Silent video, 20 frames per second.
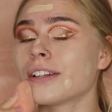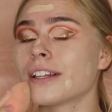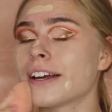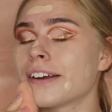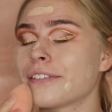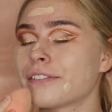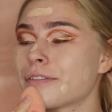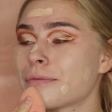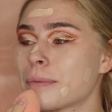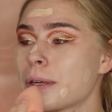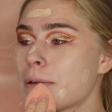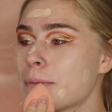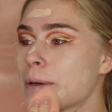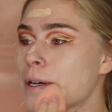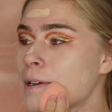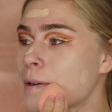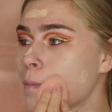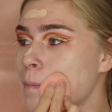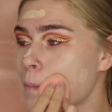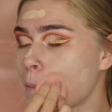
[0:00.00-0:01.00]
light for me,
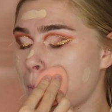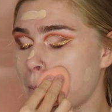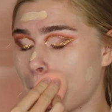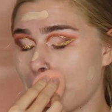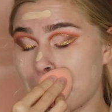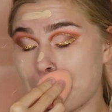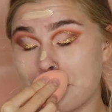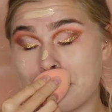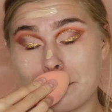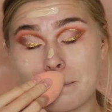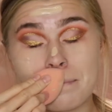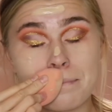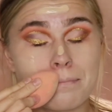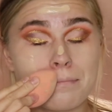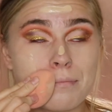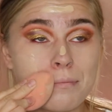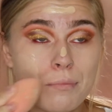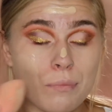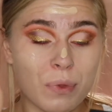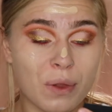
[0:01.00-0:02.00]
but
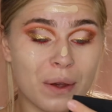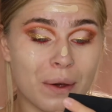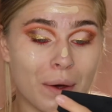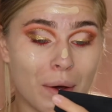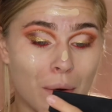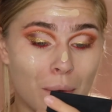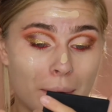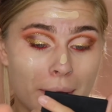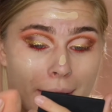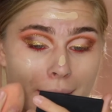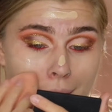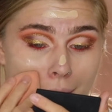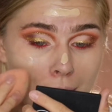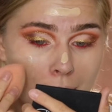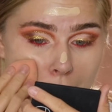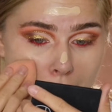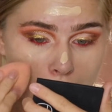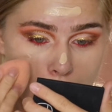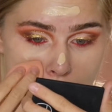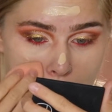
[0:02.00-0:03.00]
oh well,
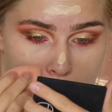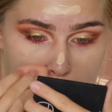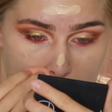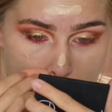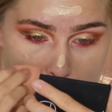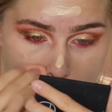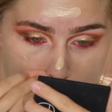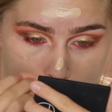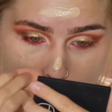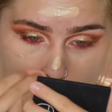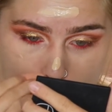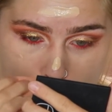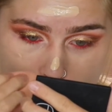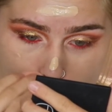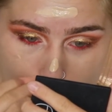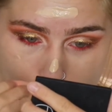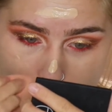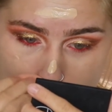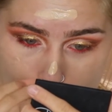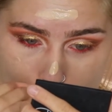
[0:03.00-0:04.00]
oh
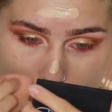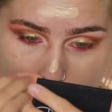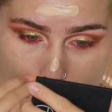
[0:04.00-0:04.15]
well.